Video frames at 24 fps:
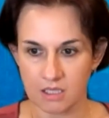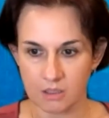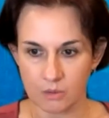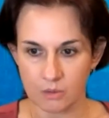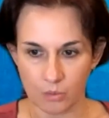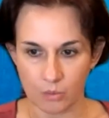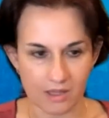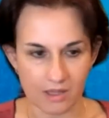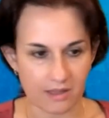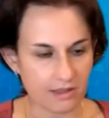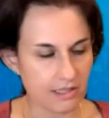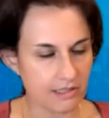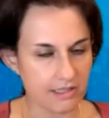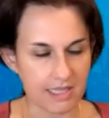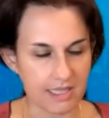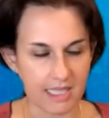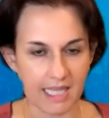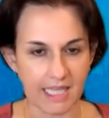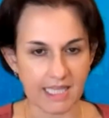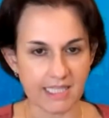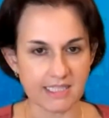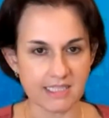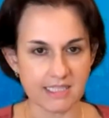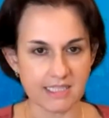wealth
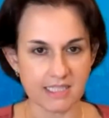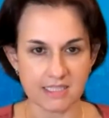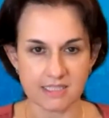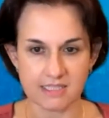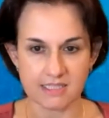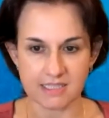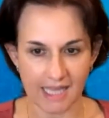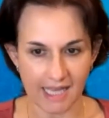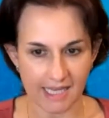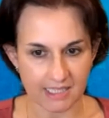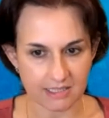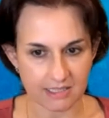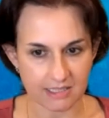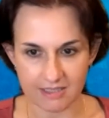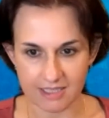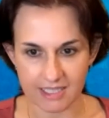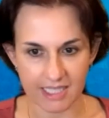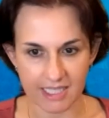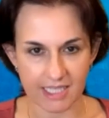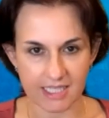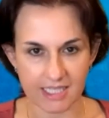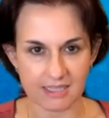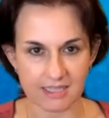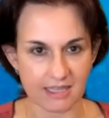related, tax
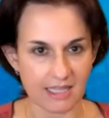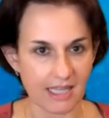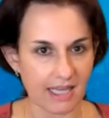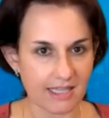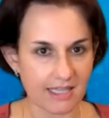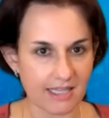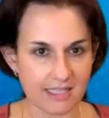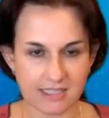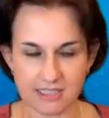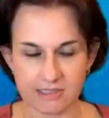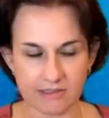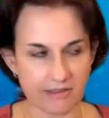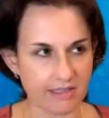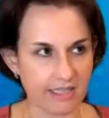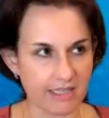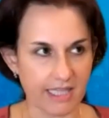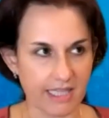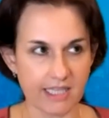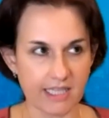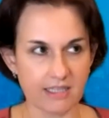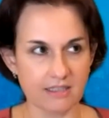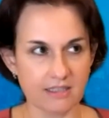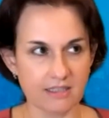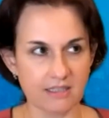related, legacy
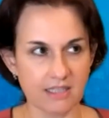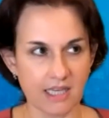related.